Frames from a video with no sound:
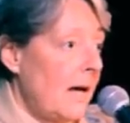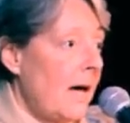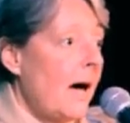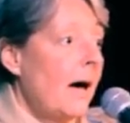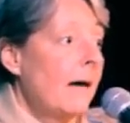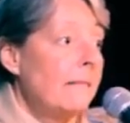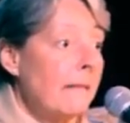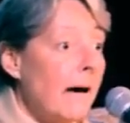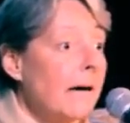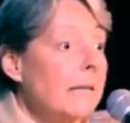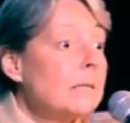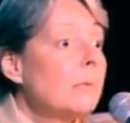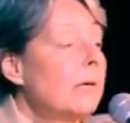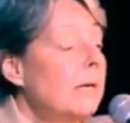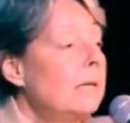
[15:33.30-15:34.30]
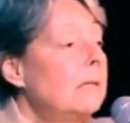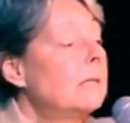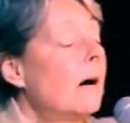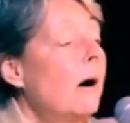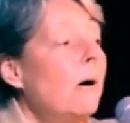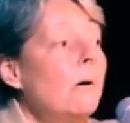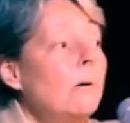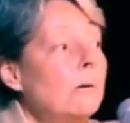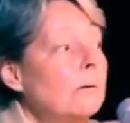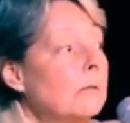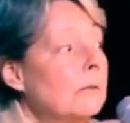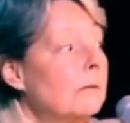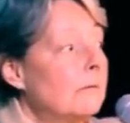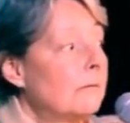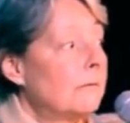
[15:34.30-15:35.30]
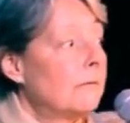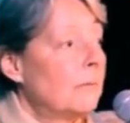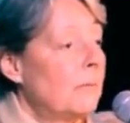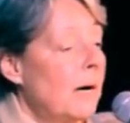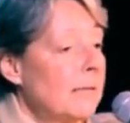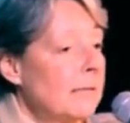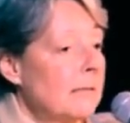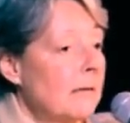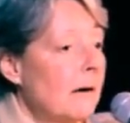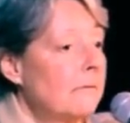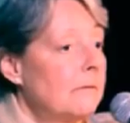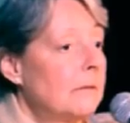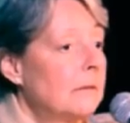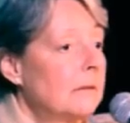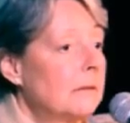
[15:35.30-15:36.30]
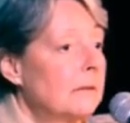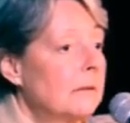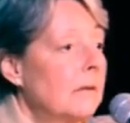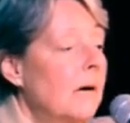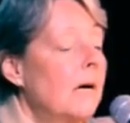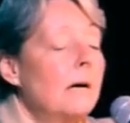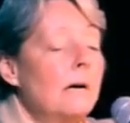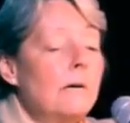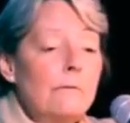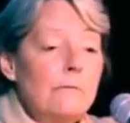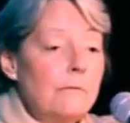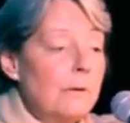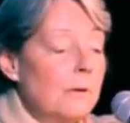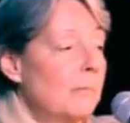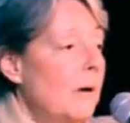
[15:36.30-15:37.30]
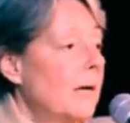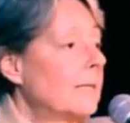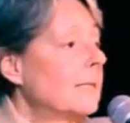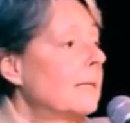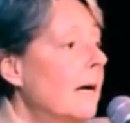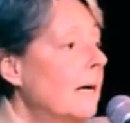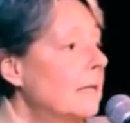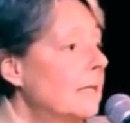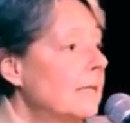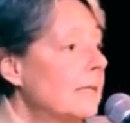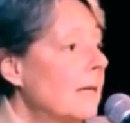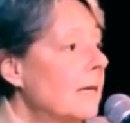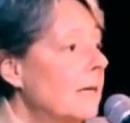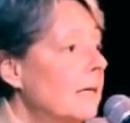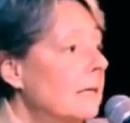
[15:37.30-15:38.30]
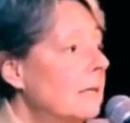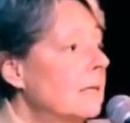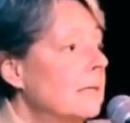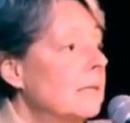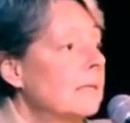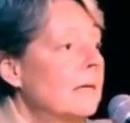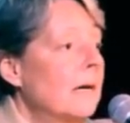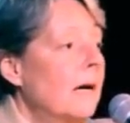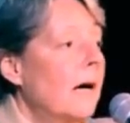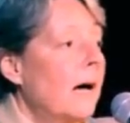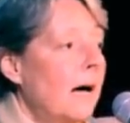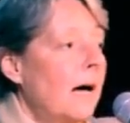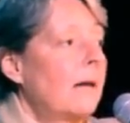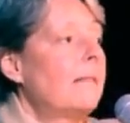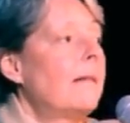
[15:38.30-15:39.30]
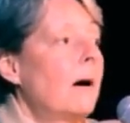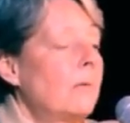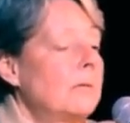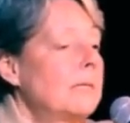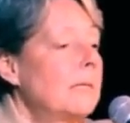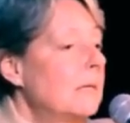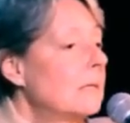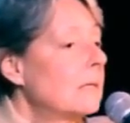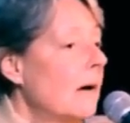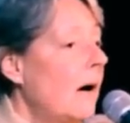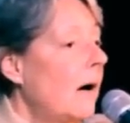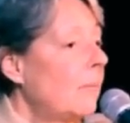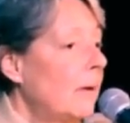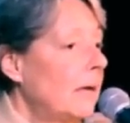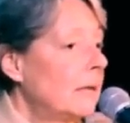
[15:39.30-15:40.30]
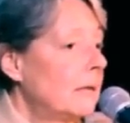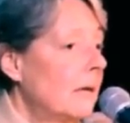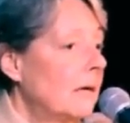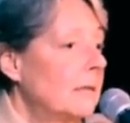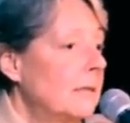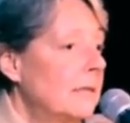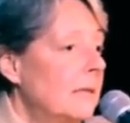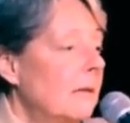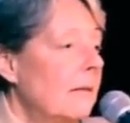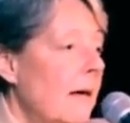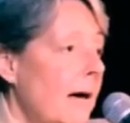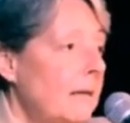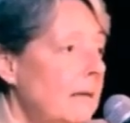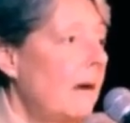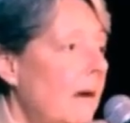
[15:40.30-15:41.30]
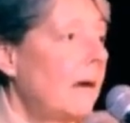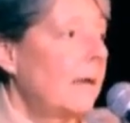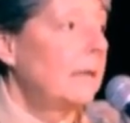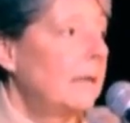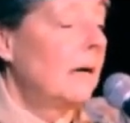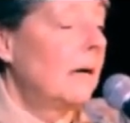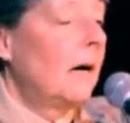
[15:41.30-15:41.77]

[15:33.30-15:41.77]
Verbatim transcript: And that's what he told Vermont's governor, Vermont's legislators, and that was his comment until that night.